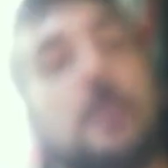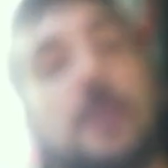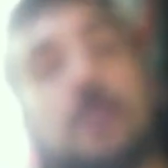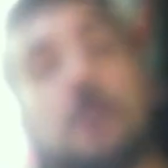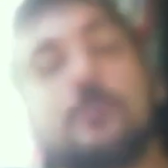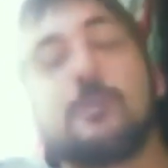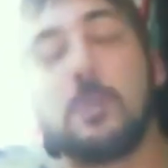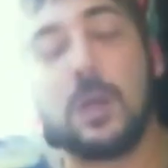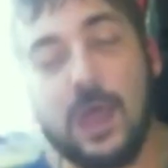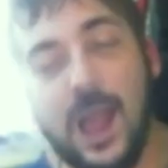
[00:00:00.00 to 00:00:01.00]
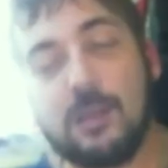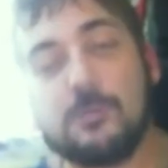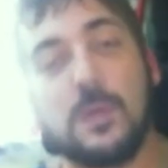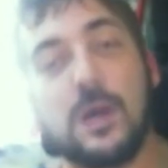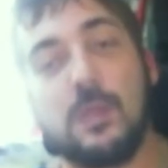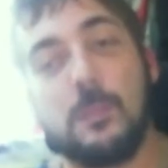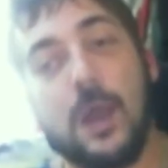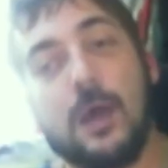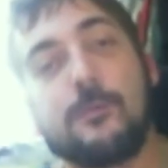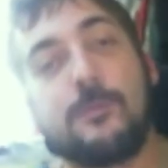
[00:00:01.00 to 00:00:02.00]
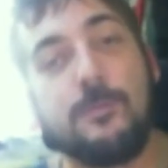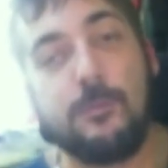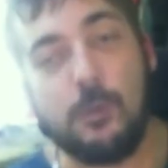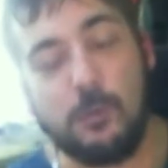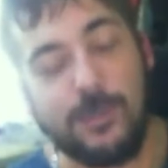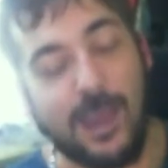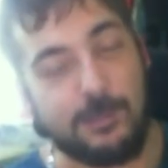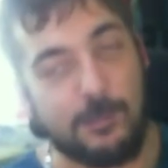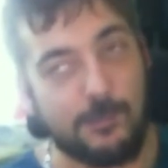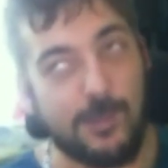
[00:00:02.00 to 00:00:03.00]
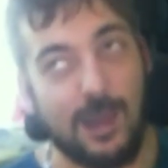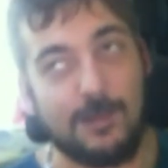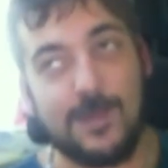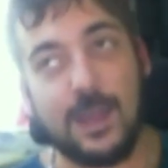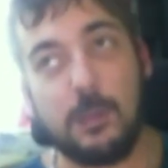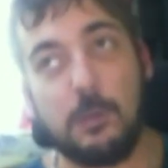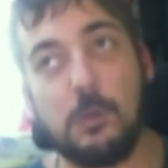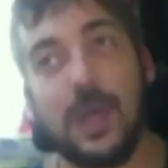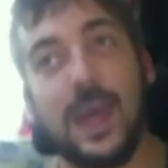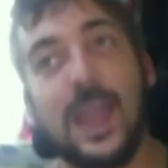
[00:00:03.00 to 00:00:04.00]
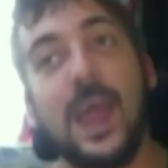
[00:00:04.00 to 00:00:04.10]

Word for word: loose and relax. But the past 2 tattoos, I haven't had to do that.